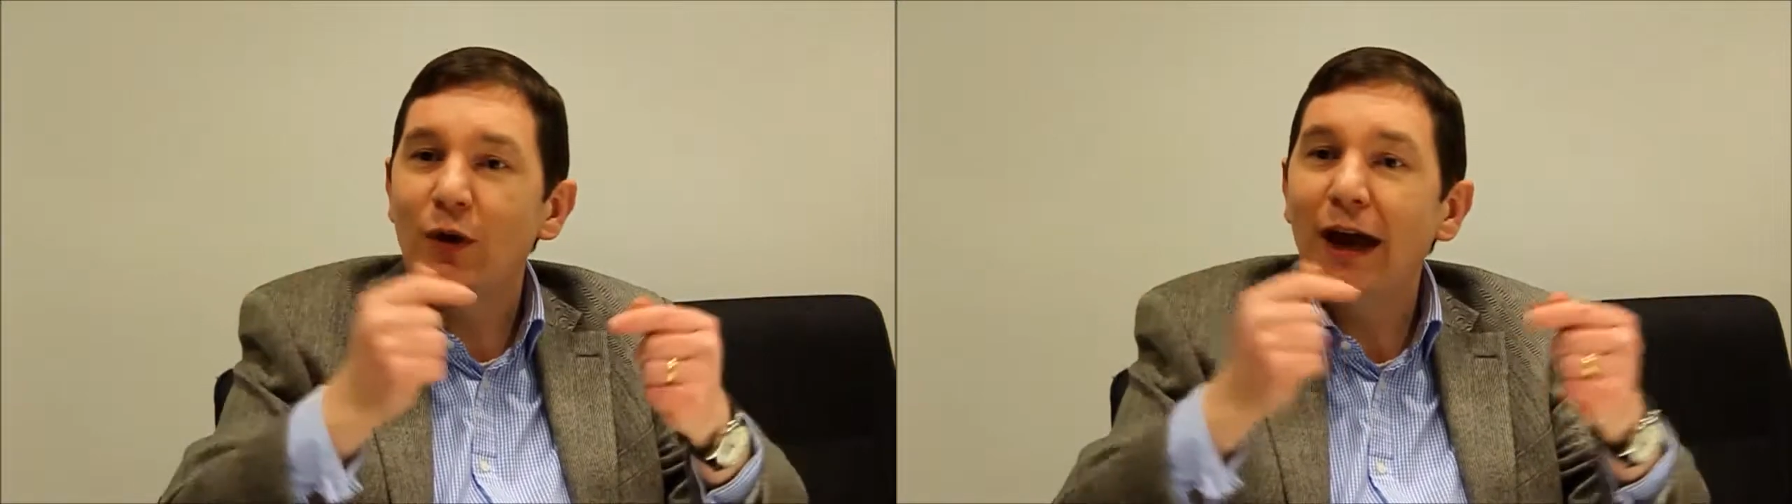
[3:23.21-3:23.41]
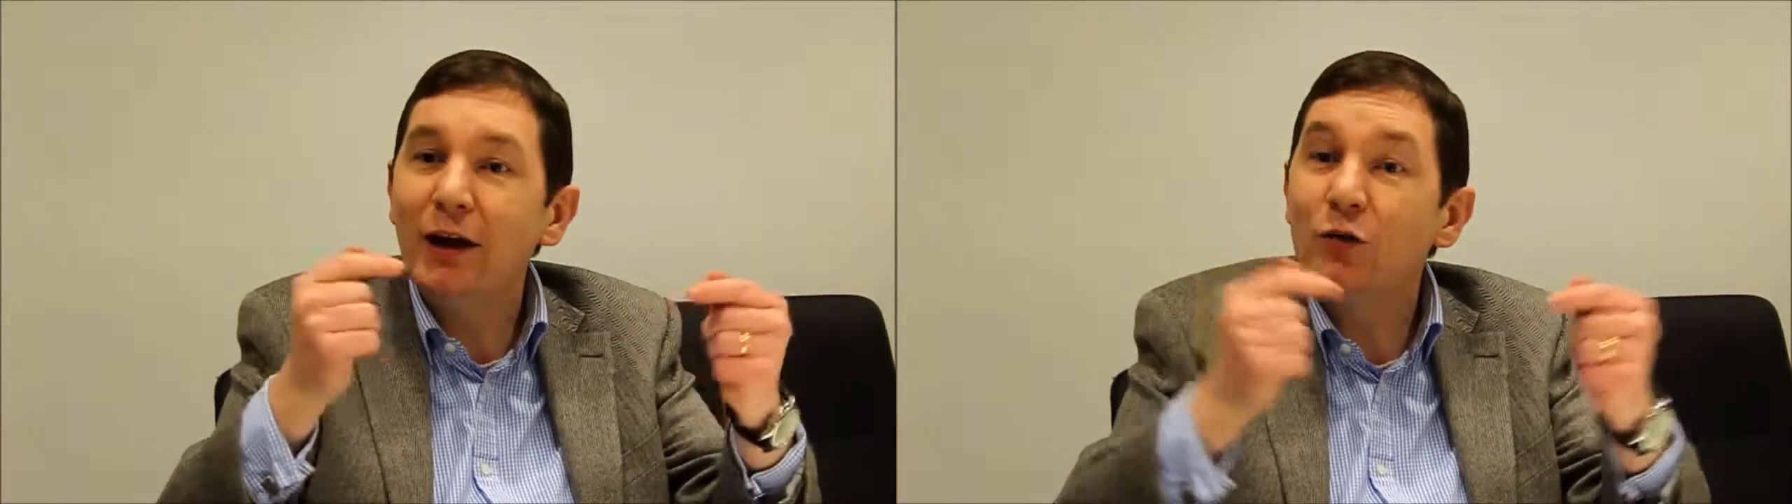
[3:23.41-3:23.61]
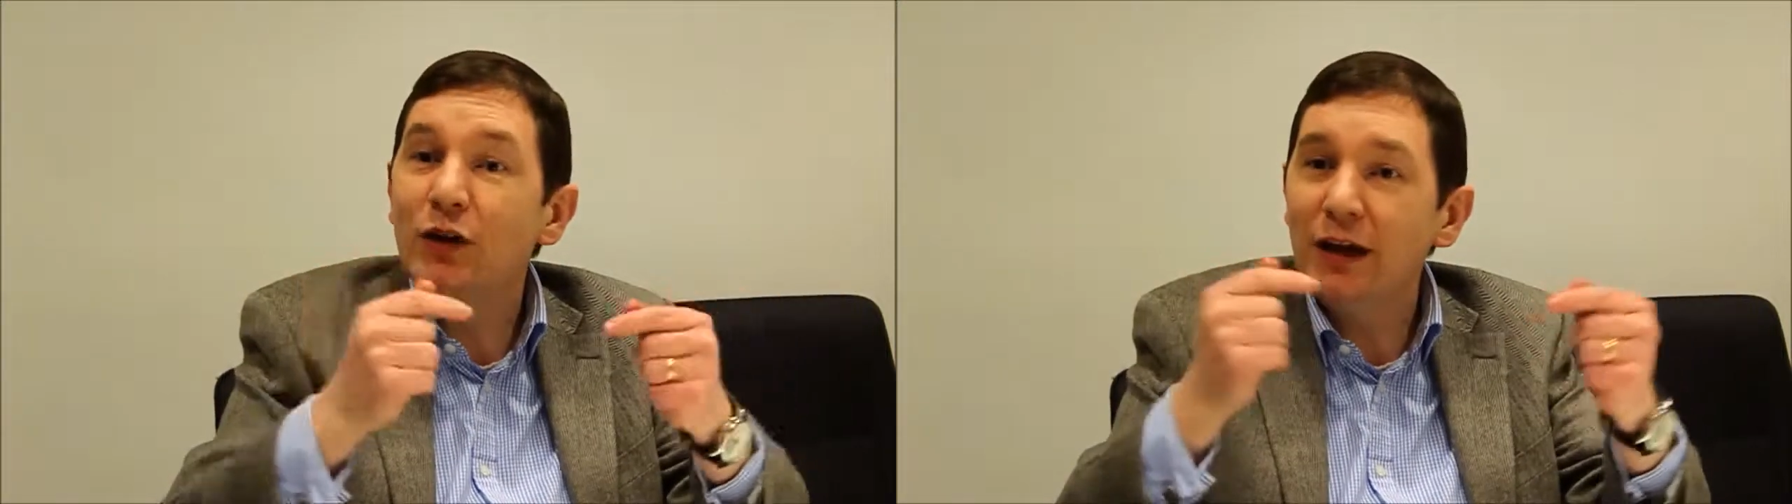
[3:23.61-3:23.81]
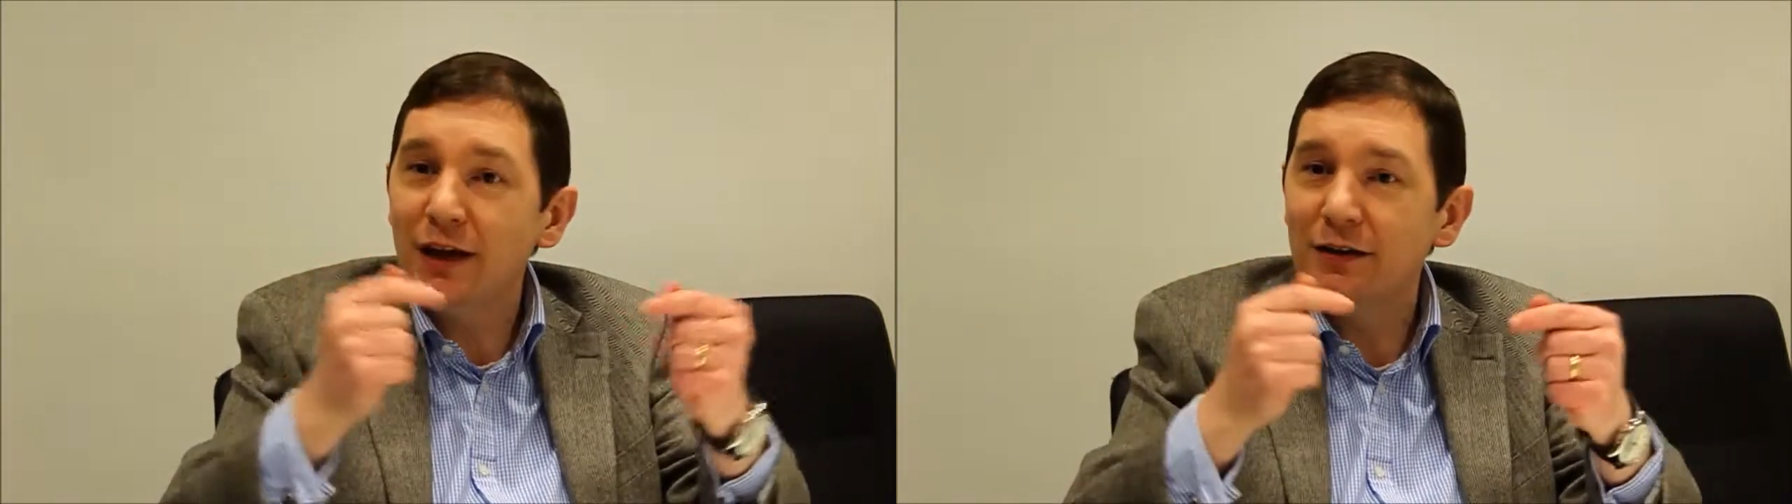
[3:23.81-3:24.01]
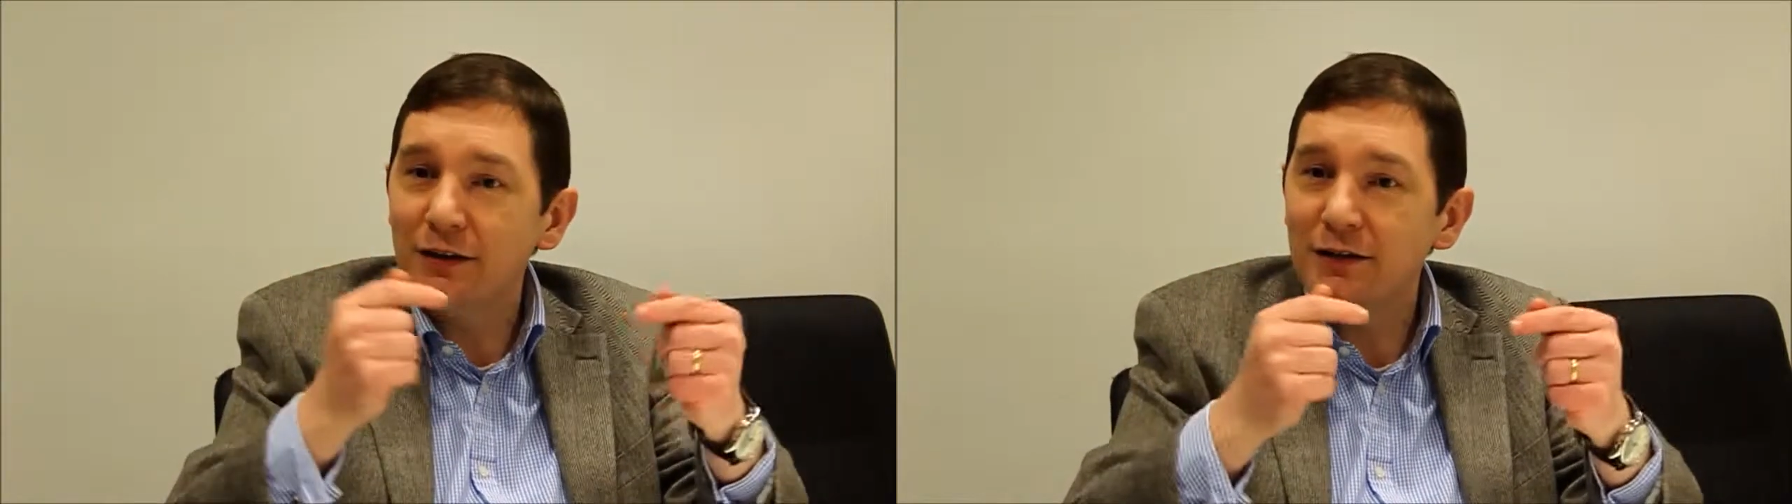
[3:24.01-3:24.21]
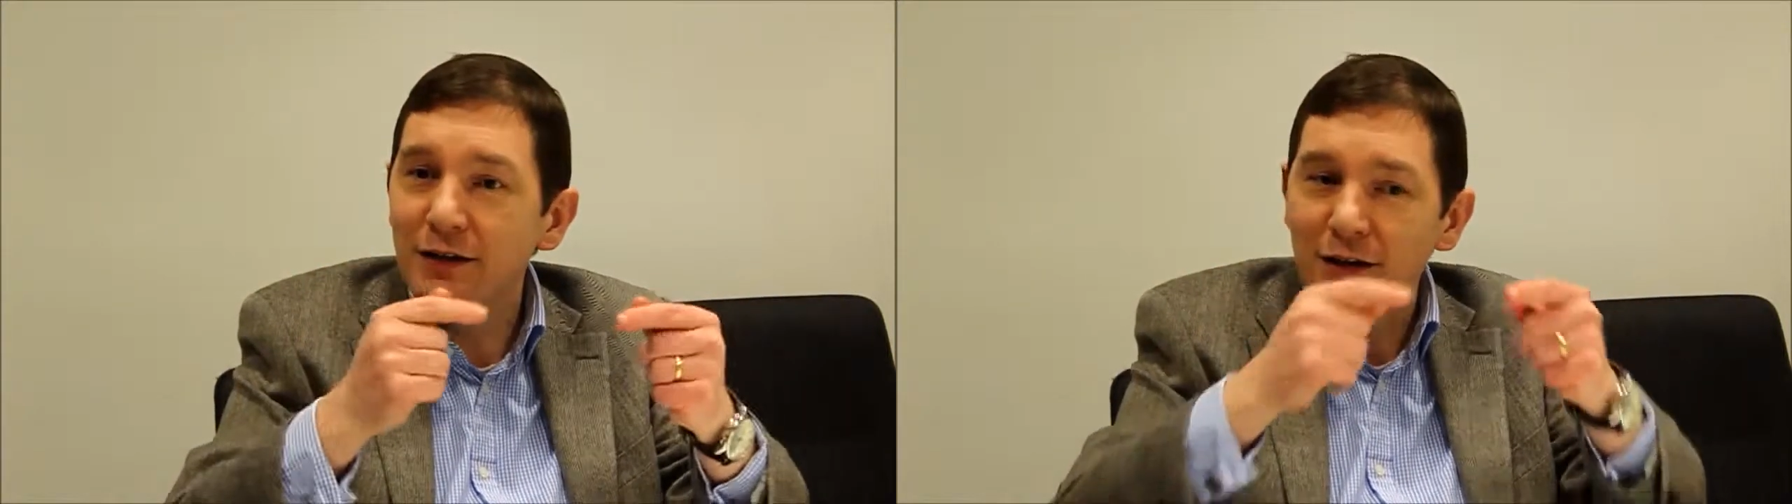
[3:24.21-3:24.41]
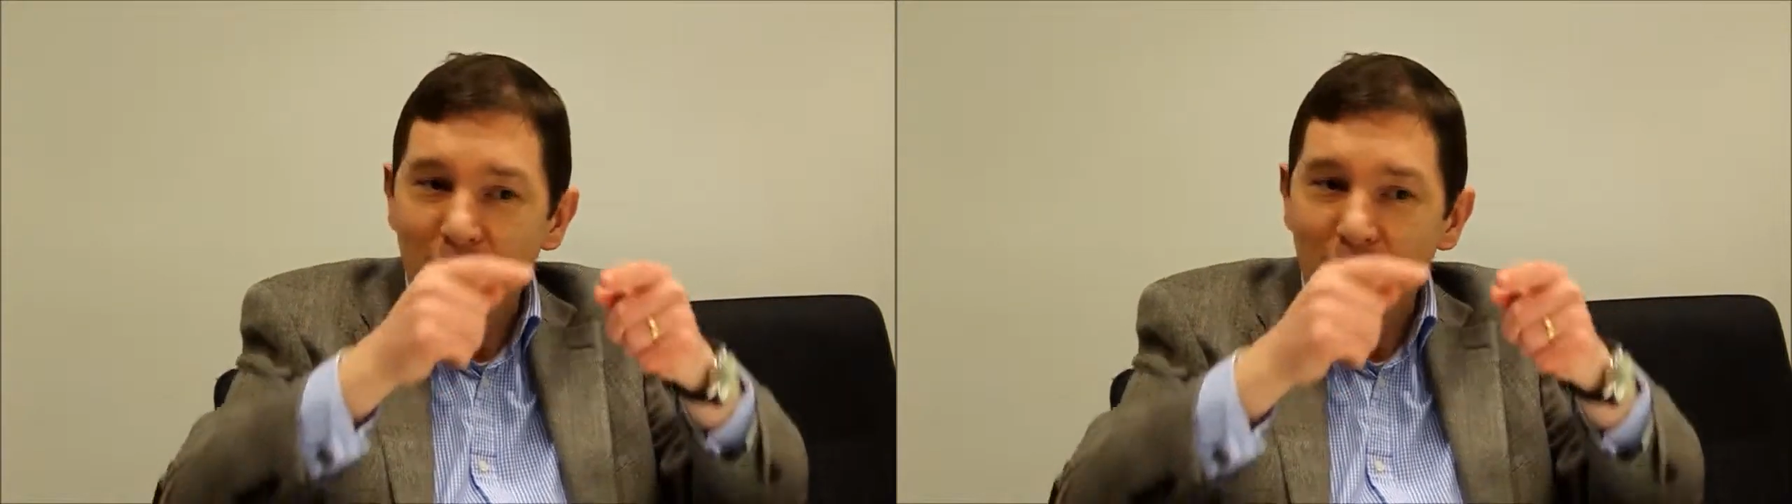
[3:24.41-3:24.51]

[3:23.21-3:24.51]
to aggregated